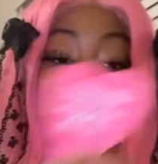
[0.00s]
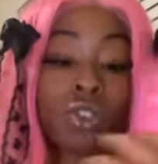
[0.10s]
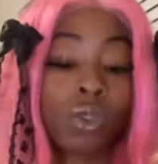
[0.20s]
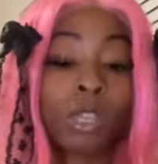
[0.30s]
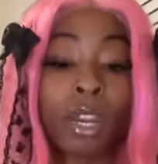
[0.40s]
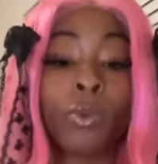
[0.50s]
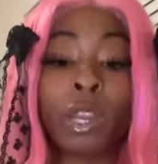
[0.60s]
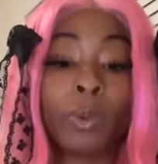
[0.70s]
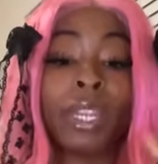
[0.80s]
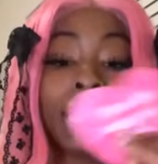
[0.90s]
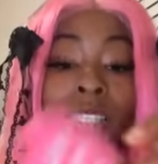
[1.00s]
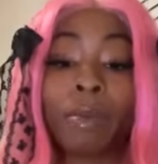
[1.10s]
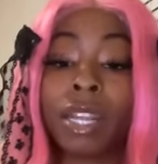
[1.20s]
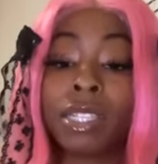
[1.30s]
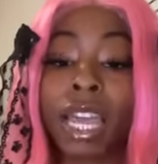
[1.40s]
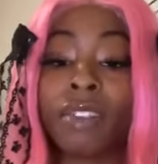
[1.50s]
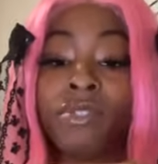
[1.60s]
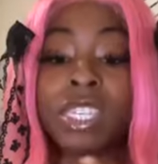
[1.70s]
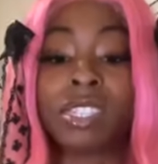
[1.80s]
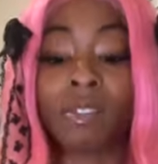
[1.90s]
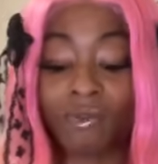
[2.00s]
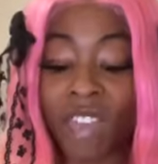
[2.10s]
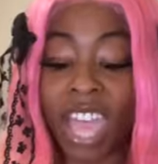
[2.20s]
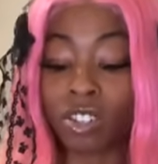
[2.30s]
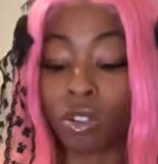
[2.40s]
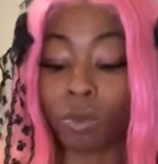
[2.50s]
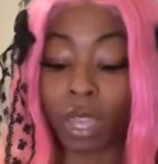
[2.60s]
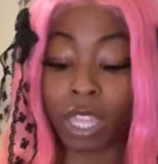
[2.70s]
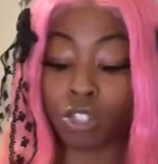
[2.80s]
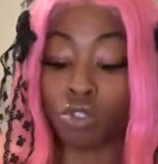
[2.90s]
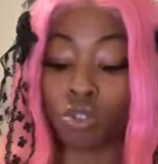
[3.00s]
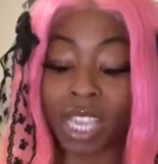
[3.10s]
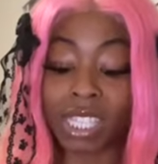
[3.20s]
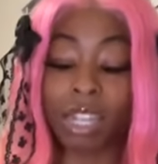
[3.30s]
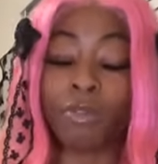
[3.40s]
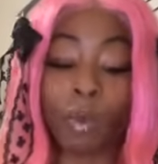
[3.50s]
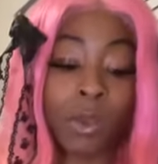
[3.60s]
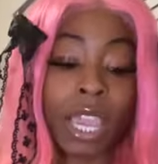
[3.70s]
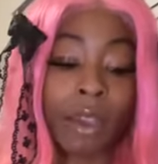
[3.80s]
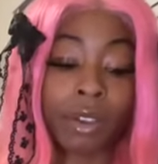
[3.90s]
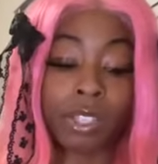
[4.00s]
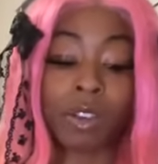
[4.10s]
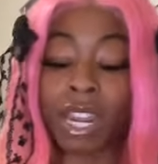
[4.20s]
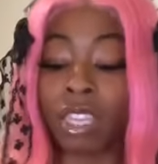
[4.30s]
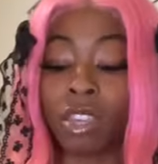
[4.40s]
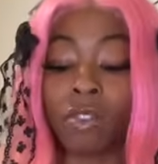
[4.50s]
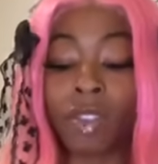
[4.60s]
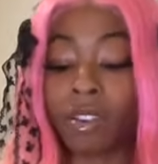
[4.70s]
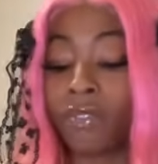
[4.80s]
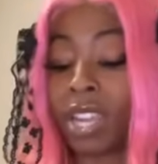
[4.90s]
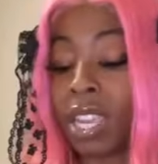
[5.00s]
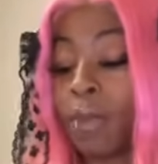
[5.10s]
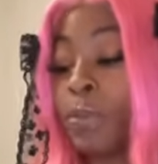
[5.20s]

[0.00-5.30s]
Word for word: So somebody really, really likes somebody's like sense of fashion or the way that you dress. I love the way you carry yourself and I think you're very funny.